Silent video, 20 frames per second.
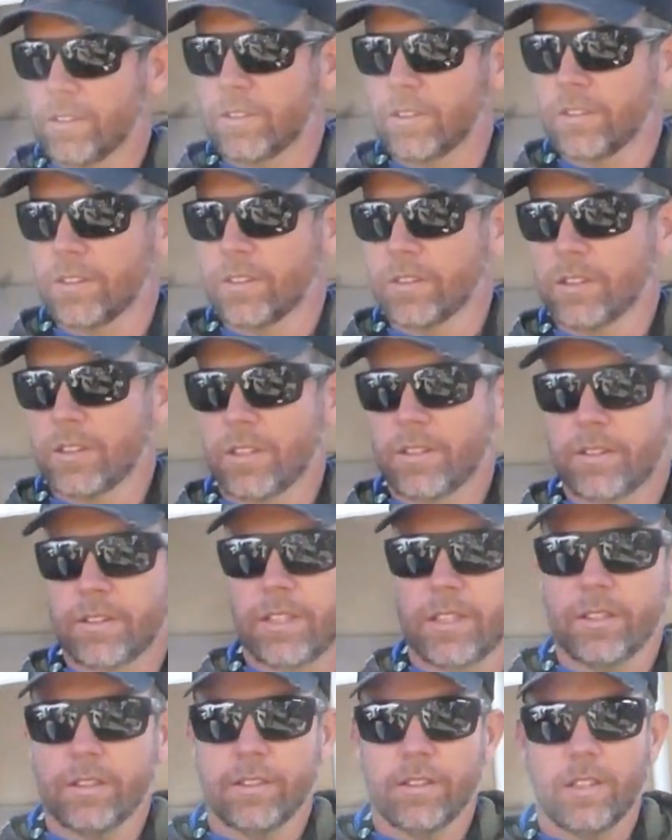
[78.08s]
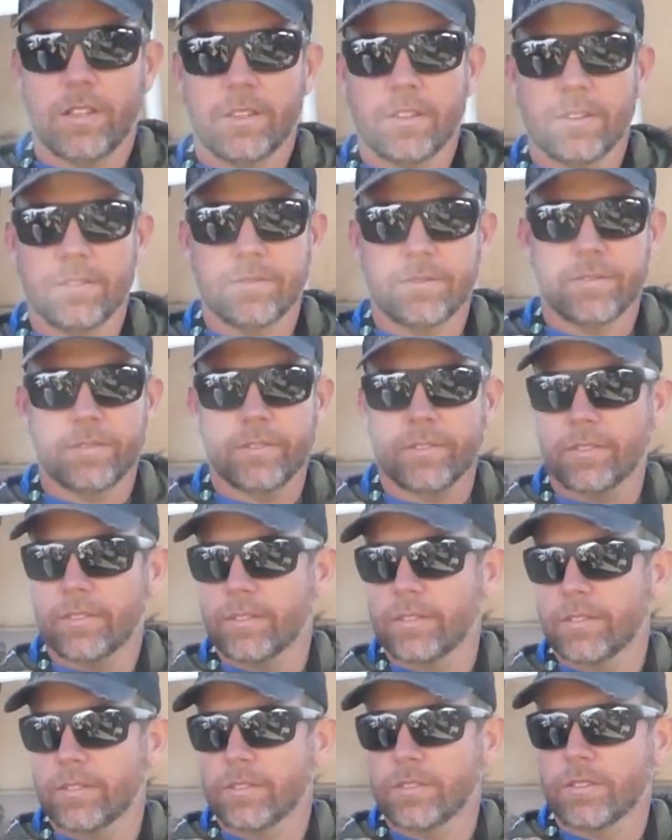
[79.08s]

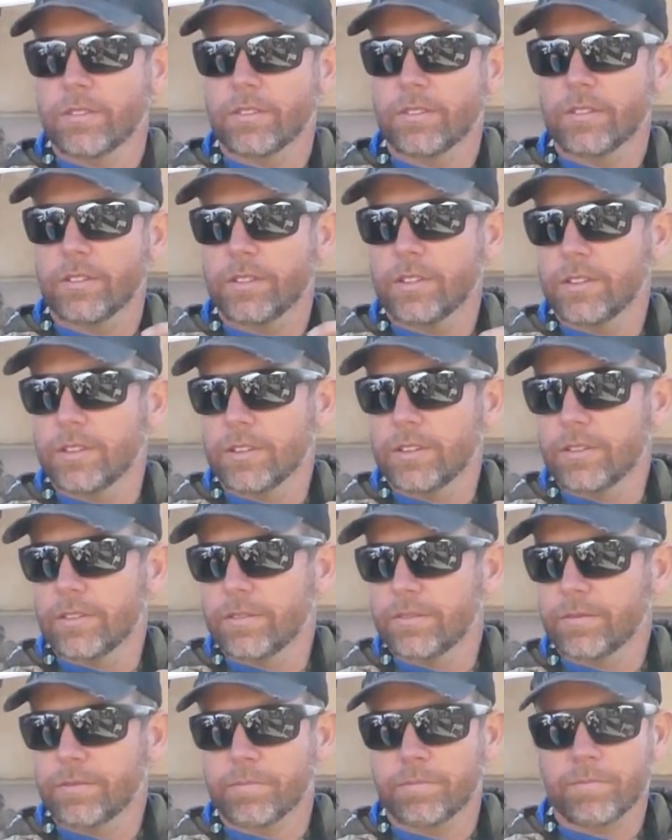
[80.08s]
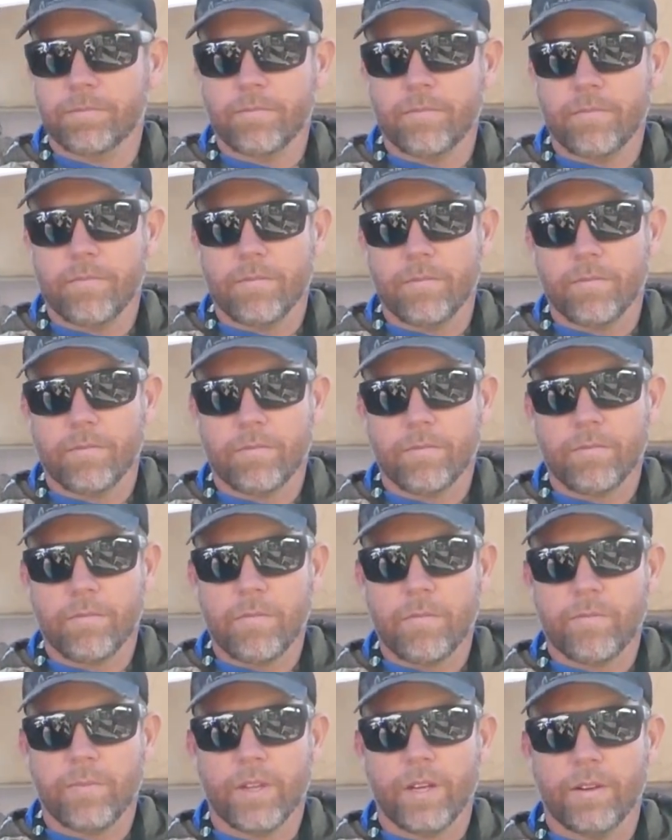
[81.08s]

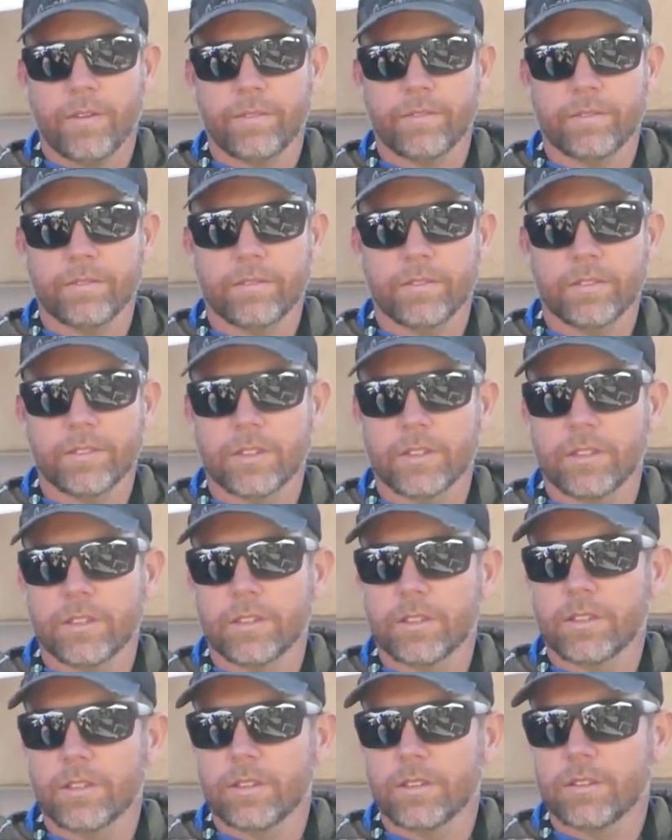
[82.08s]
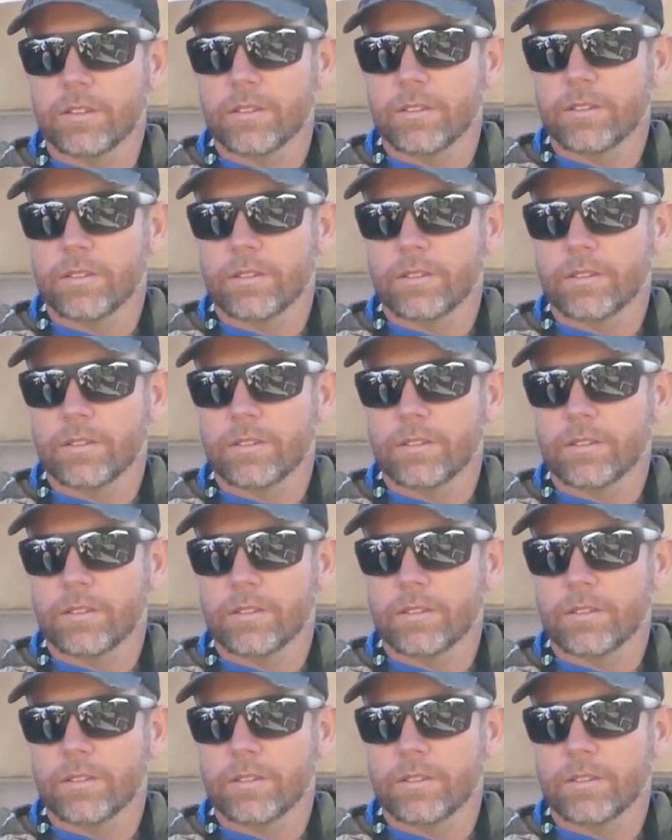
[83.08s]
No words are spoken by the person on screen.